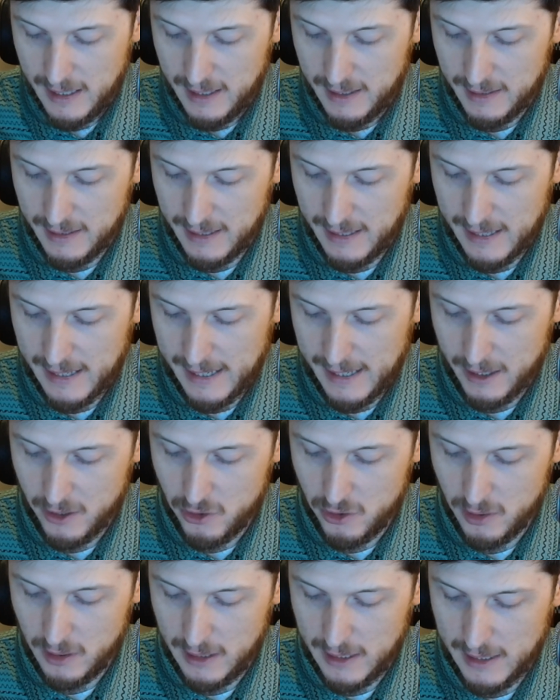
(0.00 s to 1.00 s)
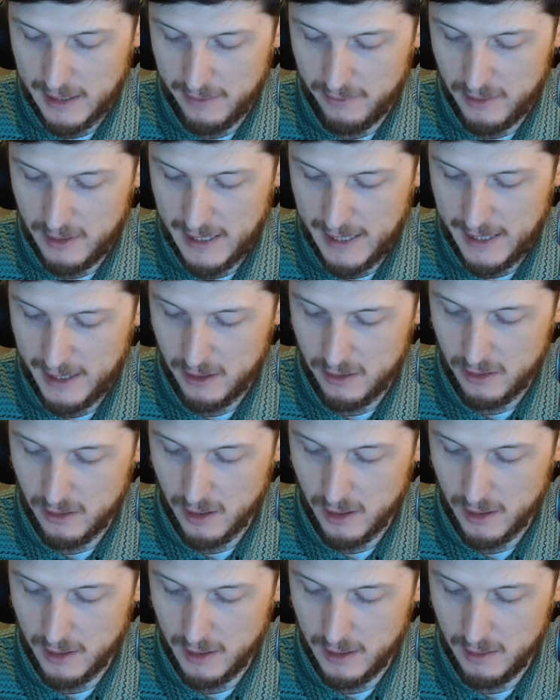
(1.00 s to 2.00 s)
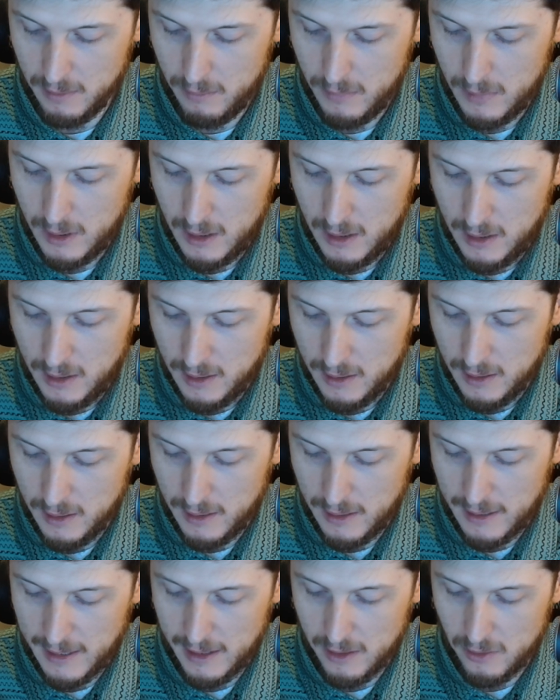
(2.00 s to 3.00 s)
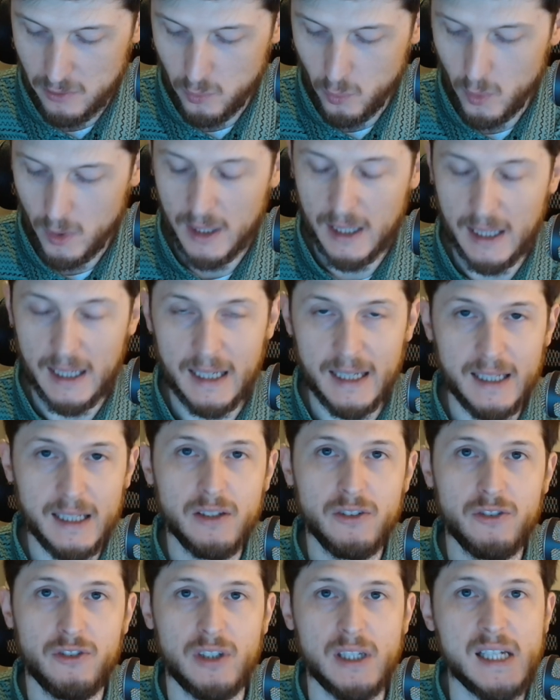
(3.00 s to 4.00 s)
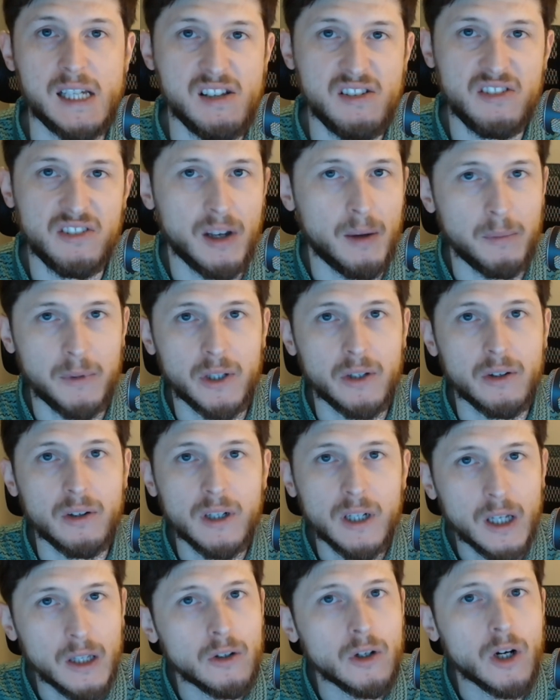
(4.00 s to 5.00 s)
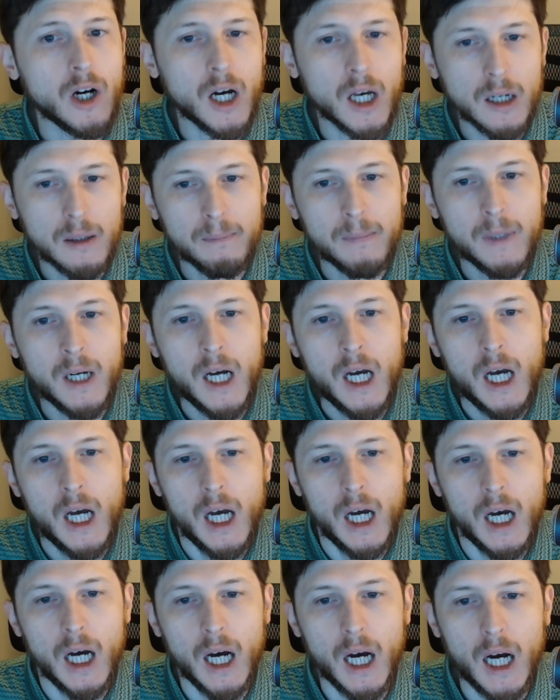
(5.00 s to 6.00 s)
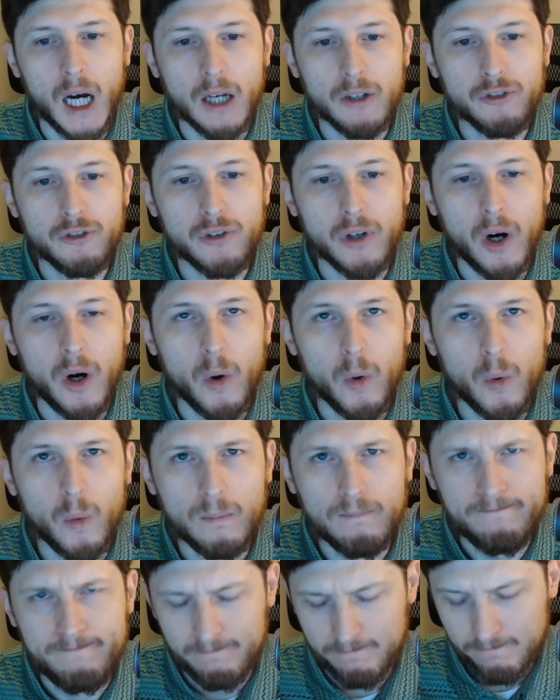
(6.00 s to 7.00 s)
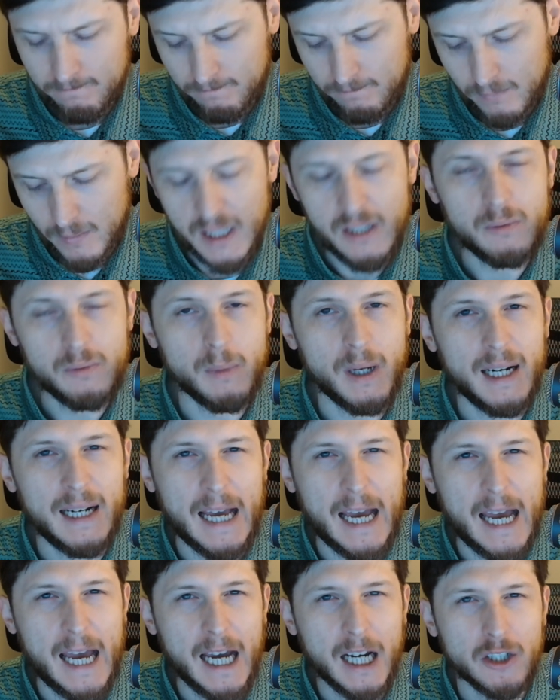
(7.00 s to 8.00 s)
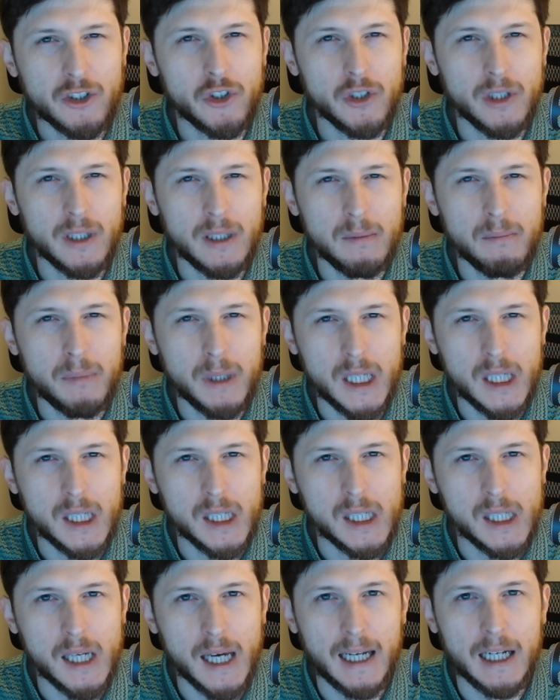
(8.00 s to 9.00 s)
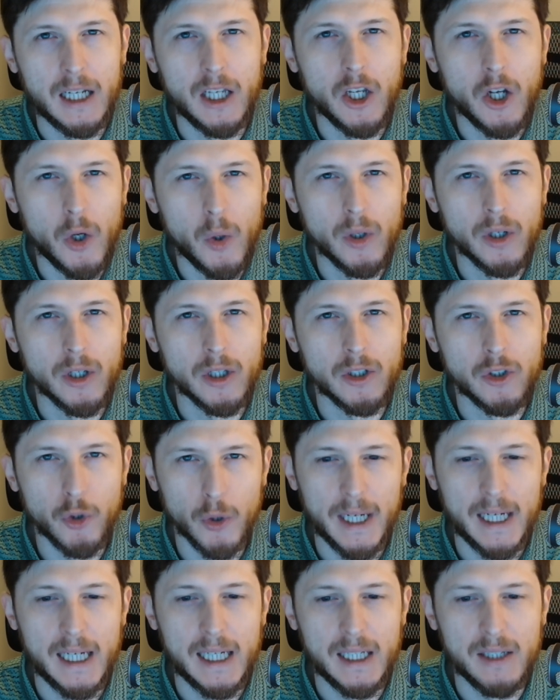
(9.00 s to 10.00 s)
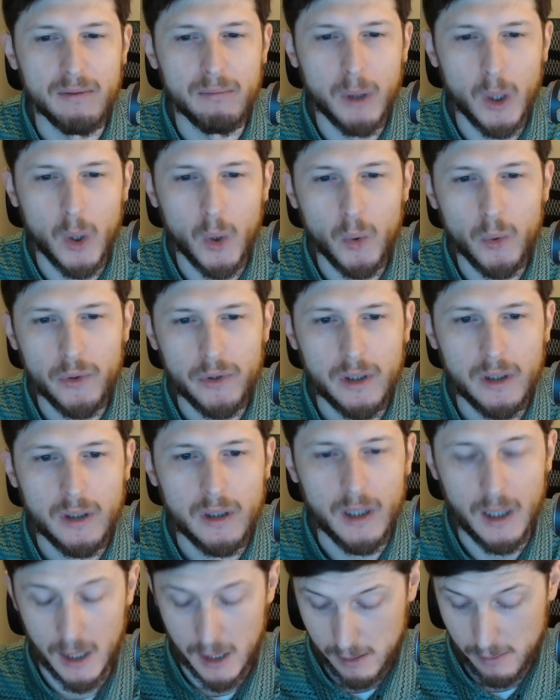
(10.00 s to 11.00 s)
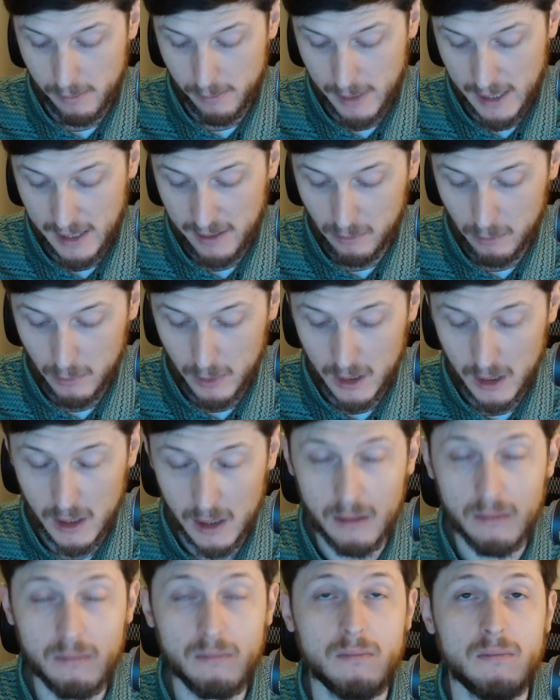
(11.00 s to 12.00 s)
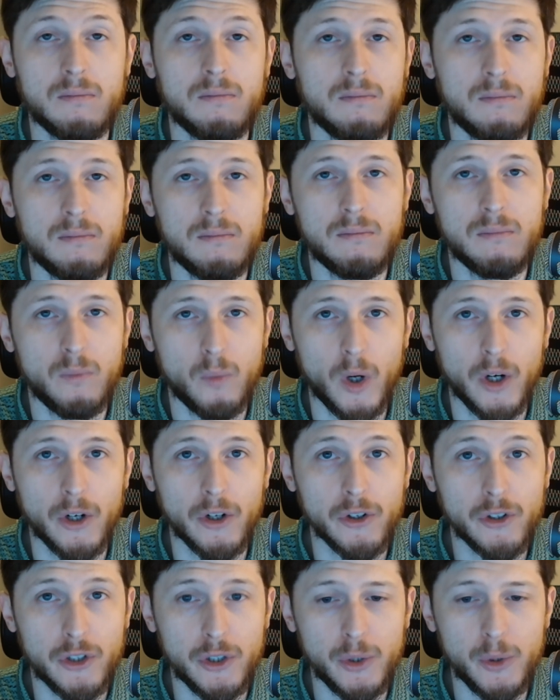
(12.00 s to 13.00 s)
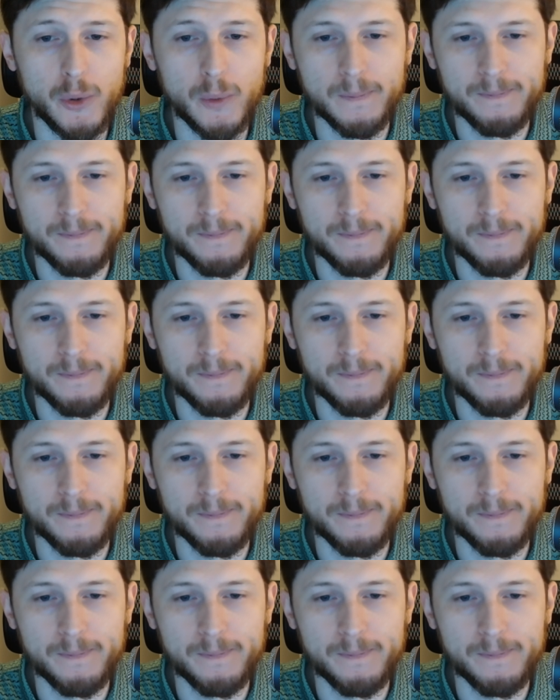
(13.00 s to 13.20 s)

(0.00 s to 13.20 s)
They actually have text on them that has YC something or another on them. So these might actually be a lower grade of bolt, may even be 1 or 2.